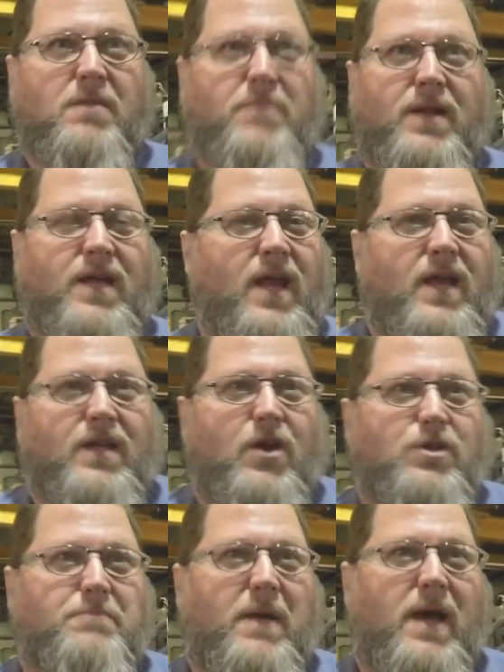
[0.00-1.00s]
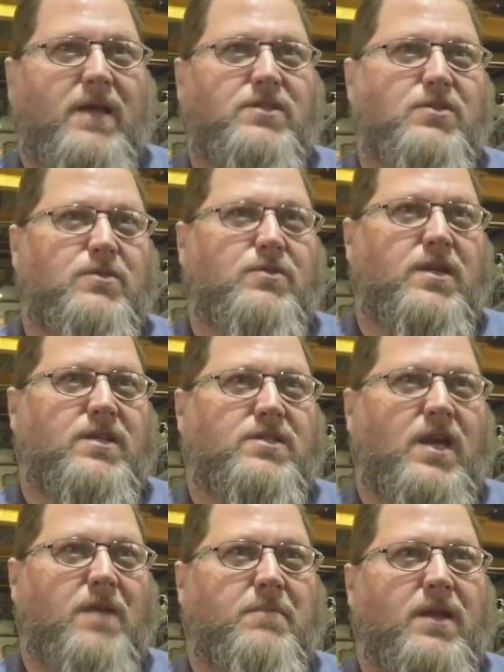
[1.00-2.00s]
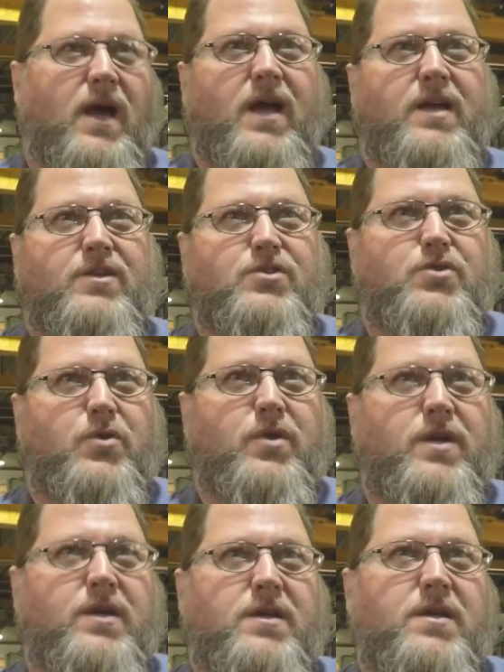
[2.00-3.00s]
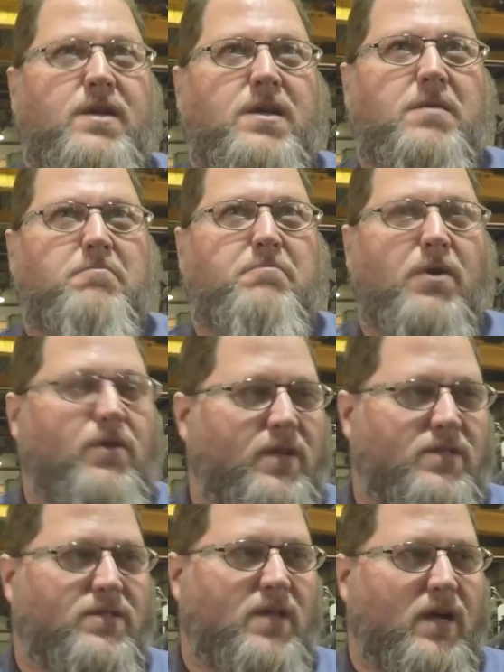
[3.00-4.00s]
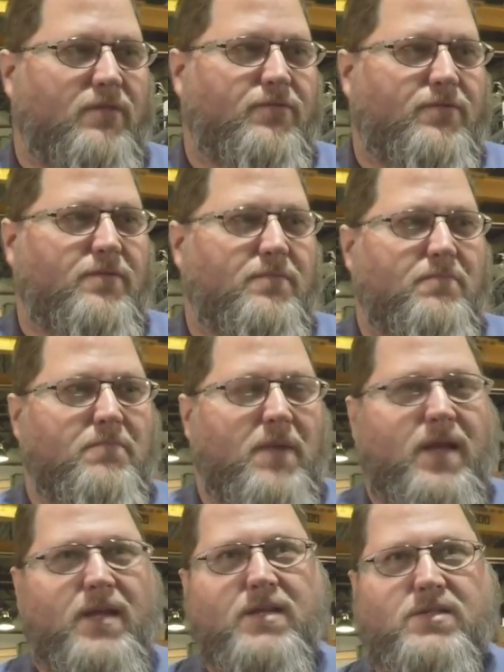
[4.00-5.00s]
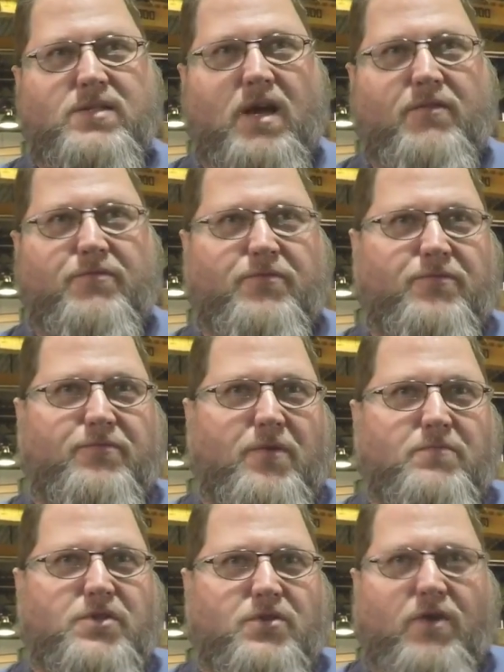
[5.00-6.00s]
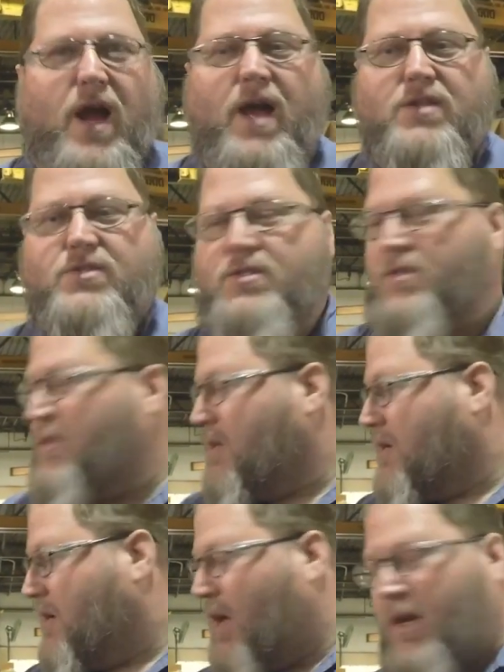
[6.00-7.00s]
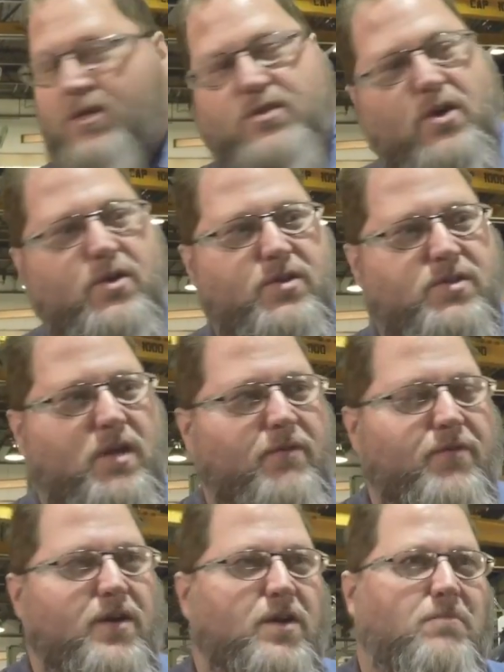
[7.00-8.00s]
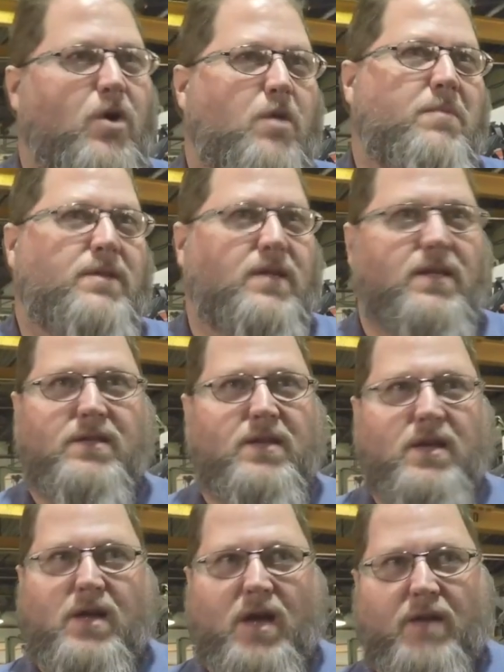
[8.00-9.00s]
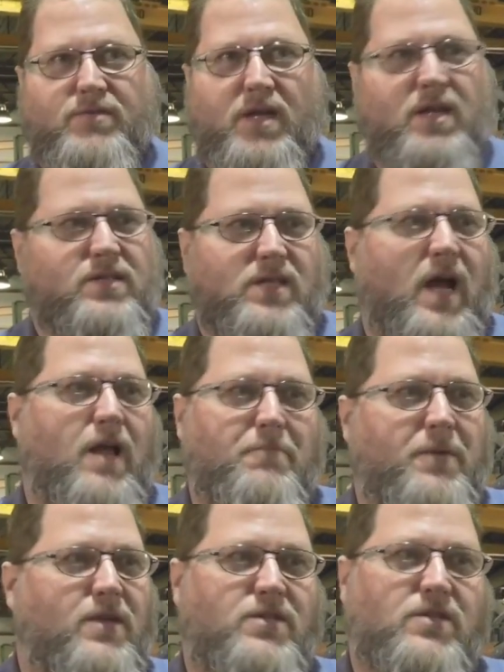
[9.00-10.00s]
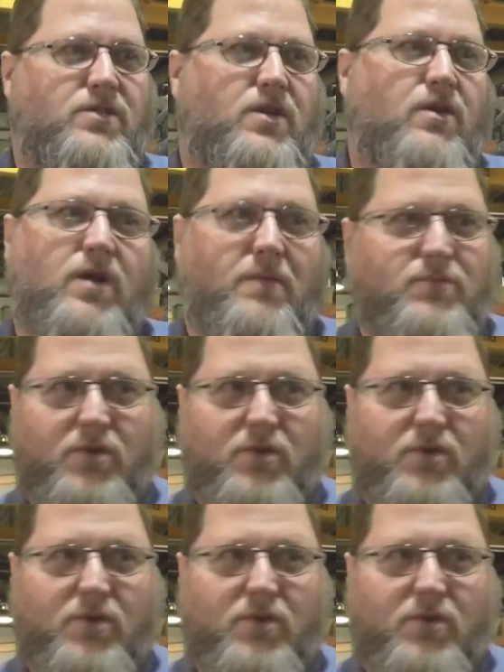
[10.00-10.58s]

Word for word: But again, it goes back to the excitement. I enjoy building stuff, making stuff from scratch. I can show you stuff here in a moment that I've taken a solid piece of steel and I'm